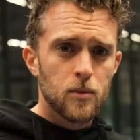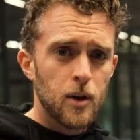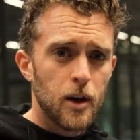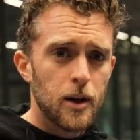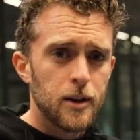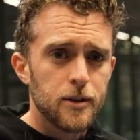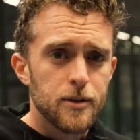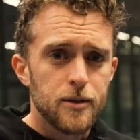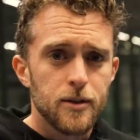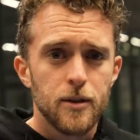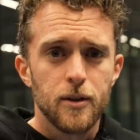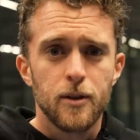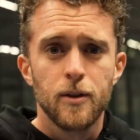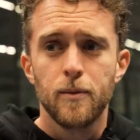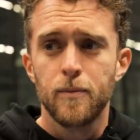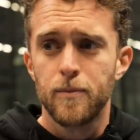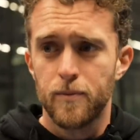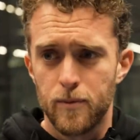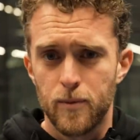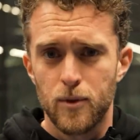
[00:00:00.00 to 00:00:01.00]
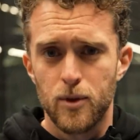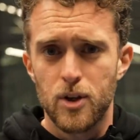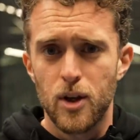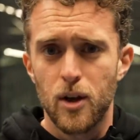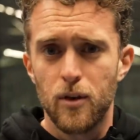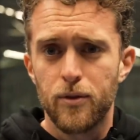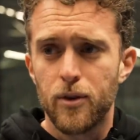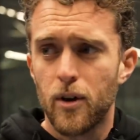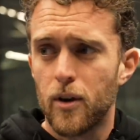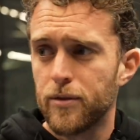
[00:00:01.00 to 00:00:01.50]
Nice.
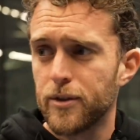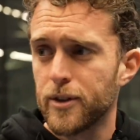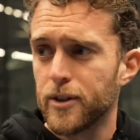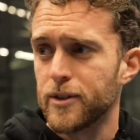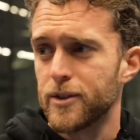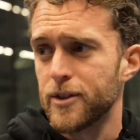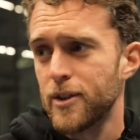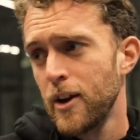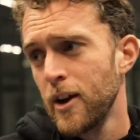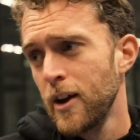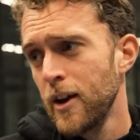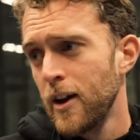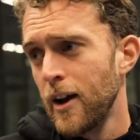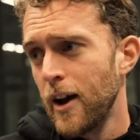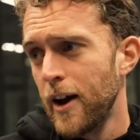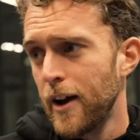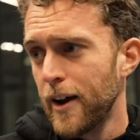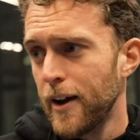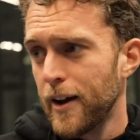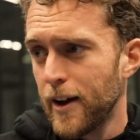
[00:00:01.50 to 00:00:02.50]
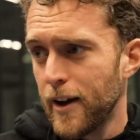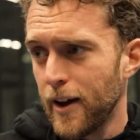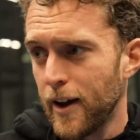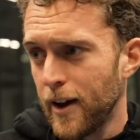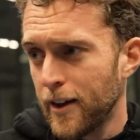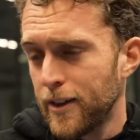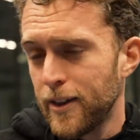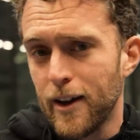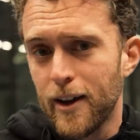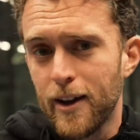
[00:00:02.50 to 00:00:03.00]
Self-confidence.
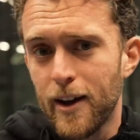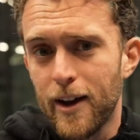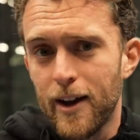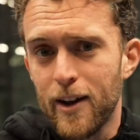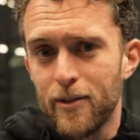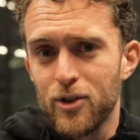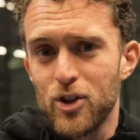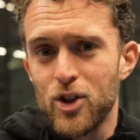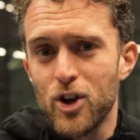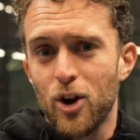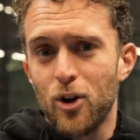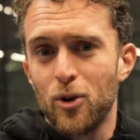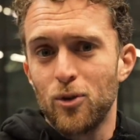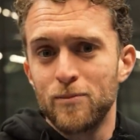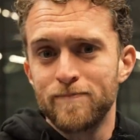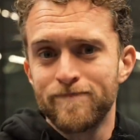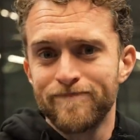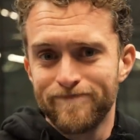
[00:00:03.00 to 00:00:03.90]
I think I have a show.